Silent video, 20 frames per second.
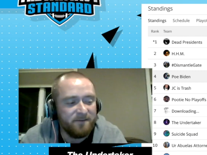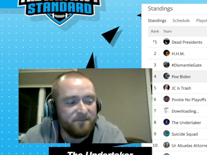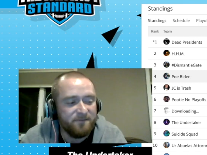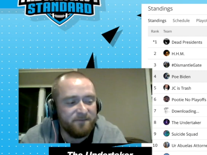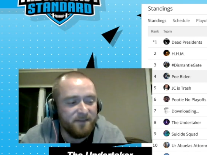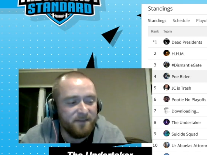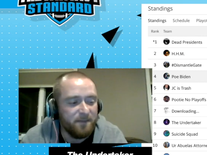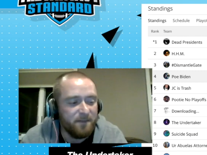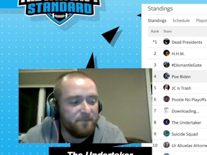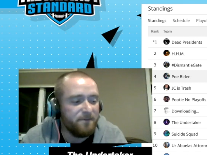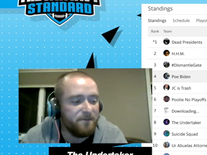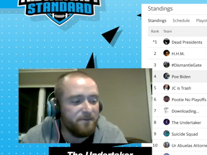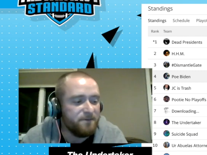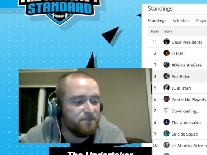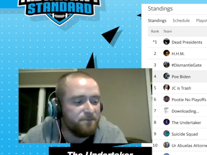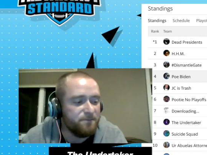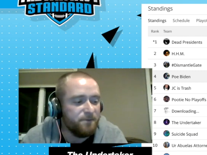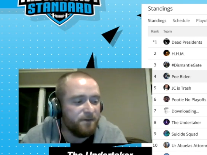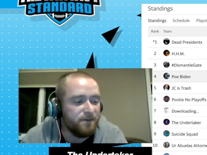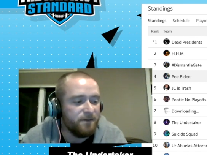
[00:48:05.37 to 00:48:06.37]
depth
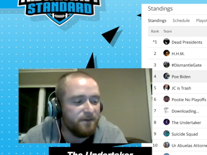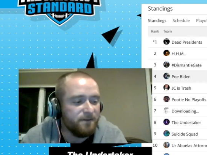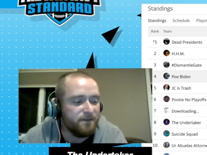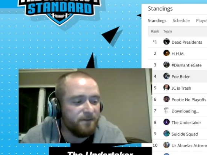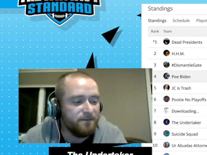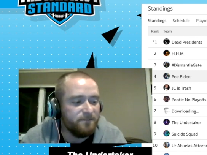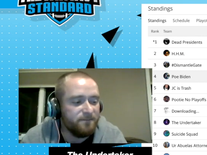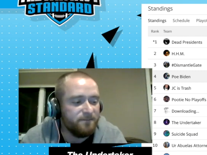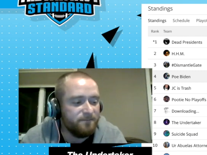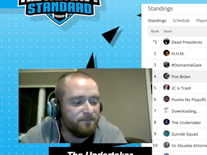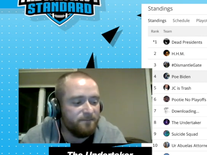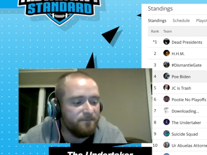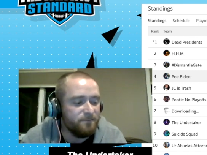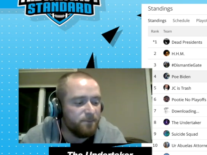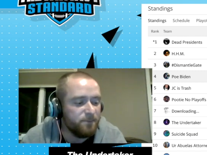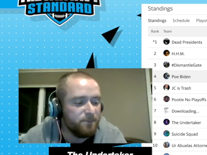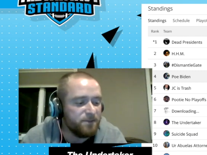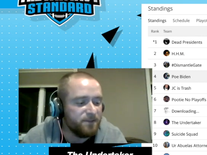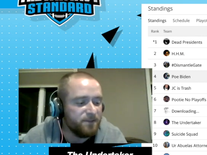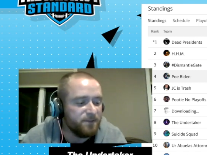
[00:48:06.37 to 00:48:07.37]
to
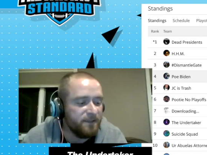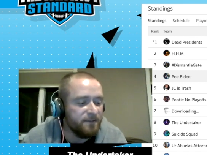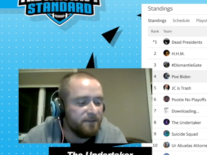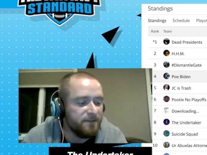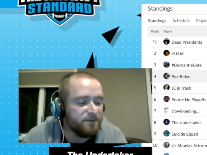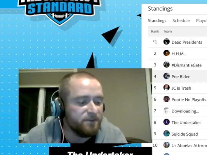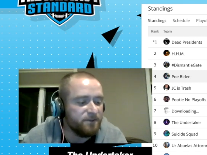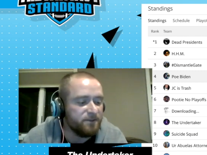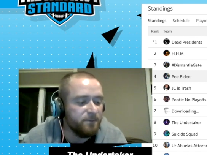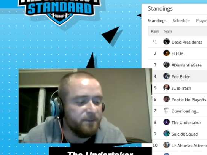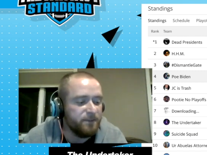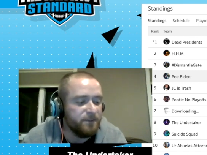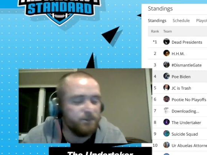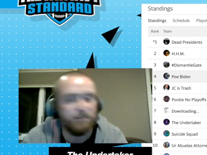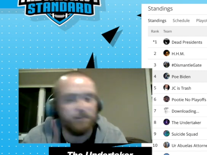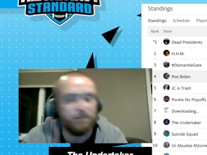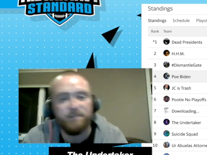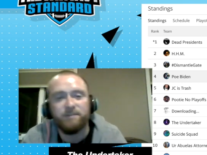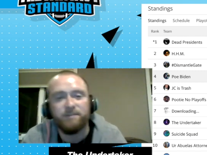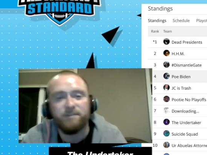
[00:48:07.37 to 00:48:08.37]
withstand some
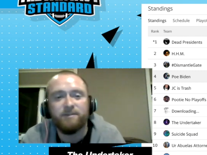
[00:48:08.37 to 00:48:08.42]
injuries,